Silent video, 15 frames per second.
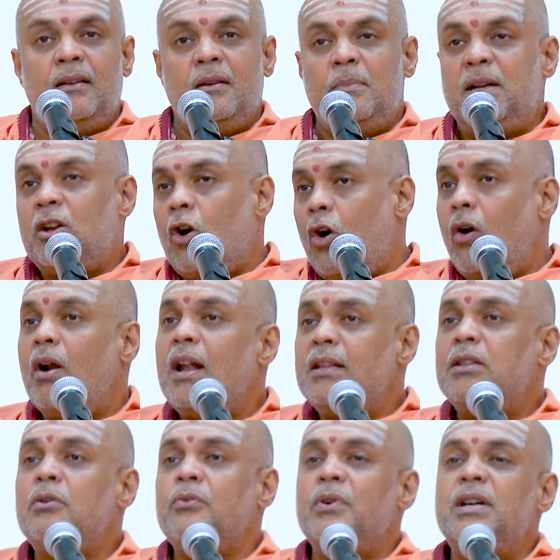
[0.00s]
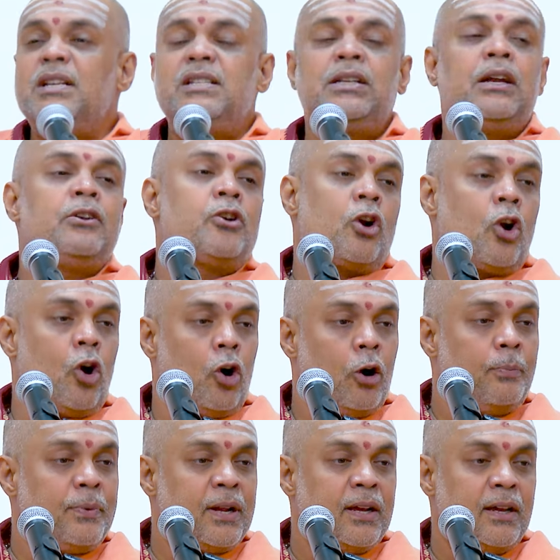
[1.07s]
but all other words are
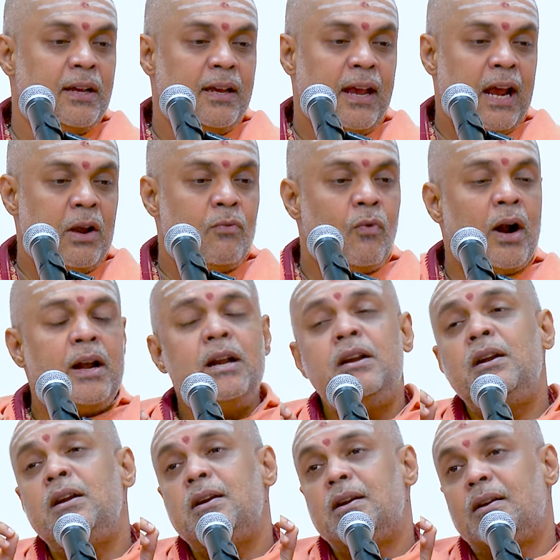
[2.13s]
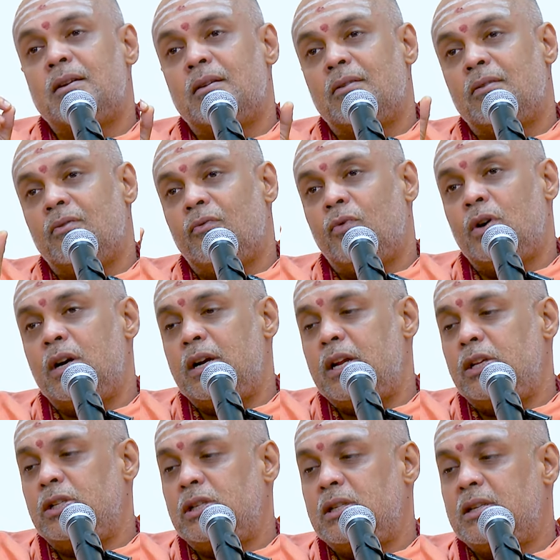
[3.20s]
dropped and one word
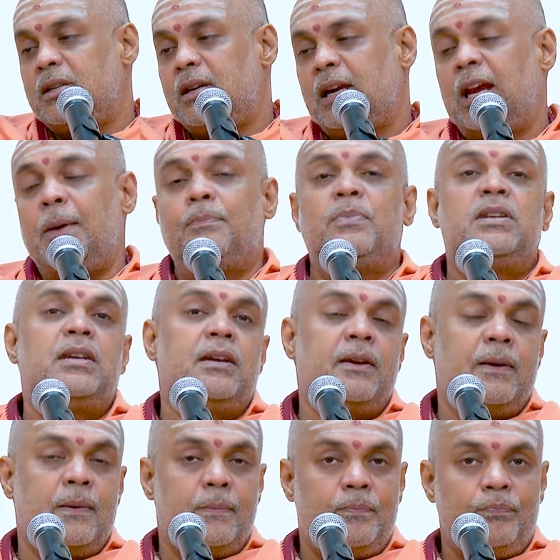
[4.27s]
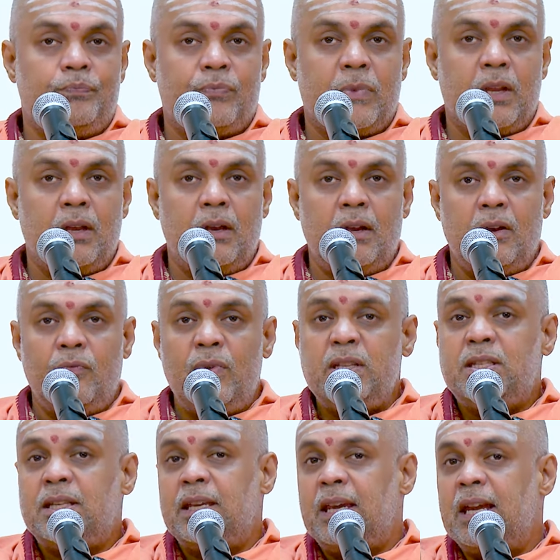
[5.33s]
is kept,
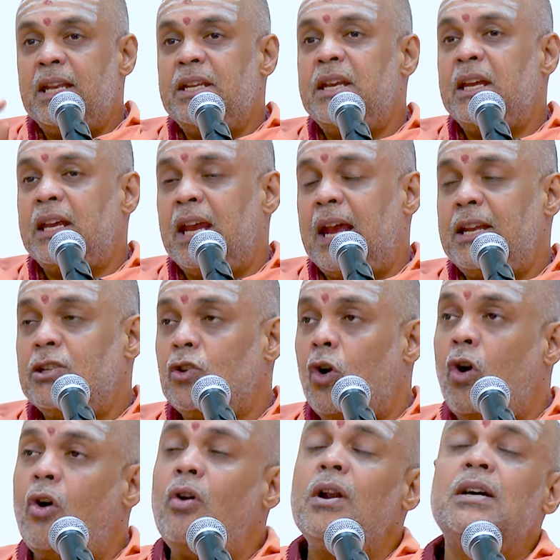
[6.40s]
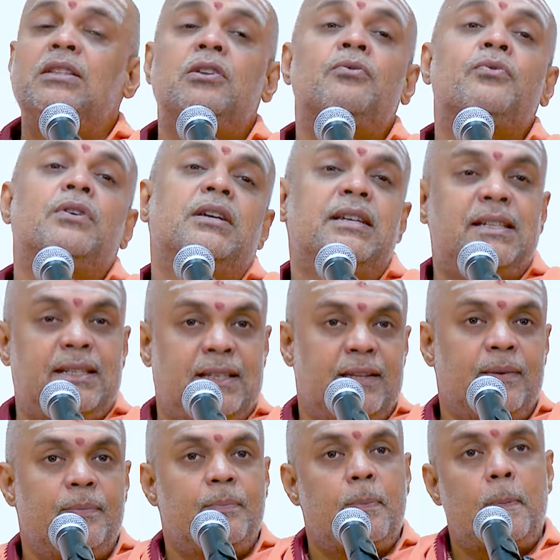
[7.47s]
which indicates all other words.
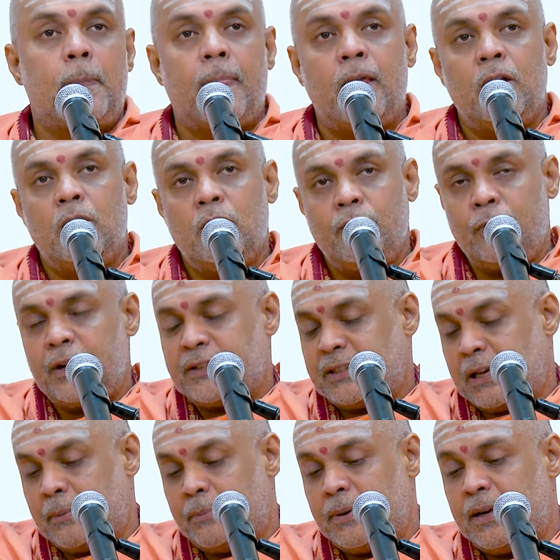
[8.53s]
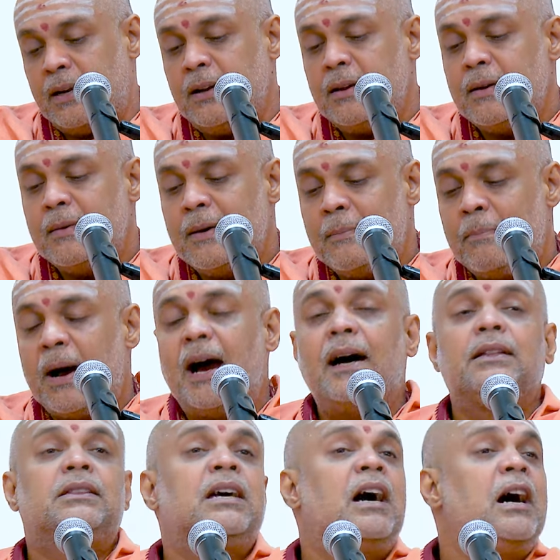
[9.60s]
For example,
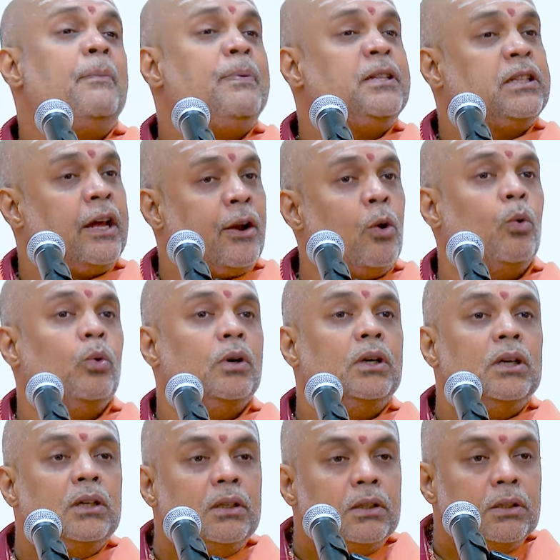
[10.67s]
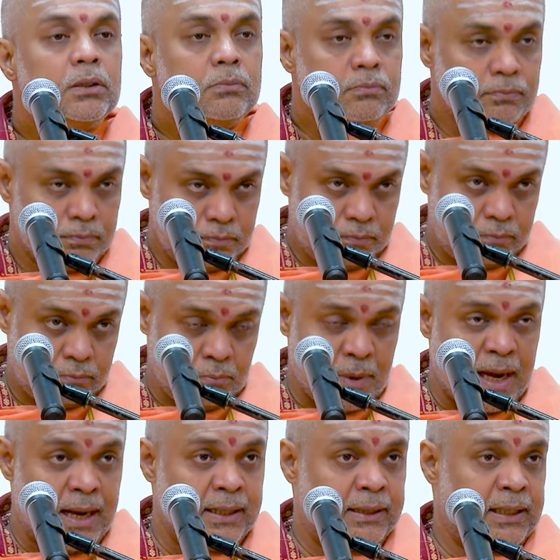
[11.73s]
mata pitarau,
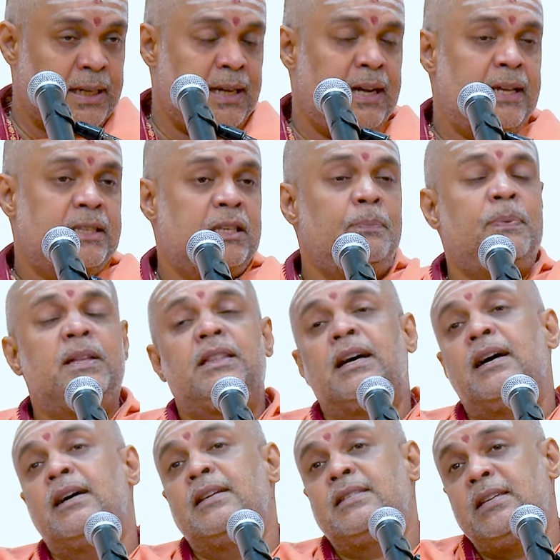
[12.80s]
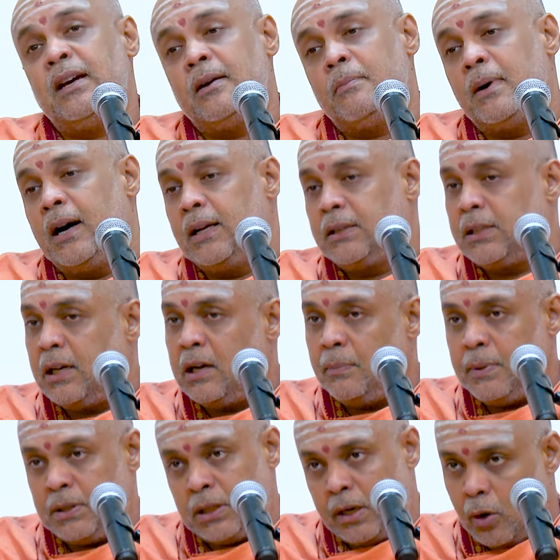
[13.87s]
mata cha pita cha mata
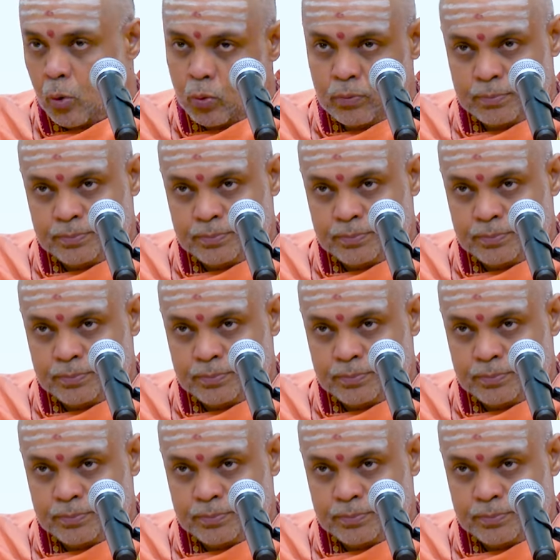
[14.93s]
pitarau.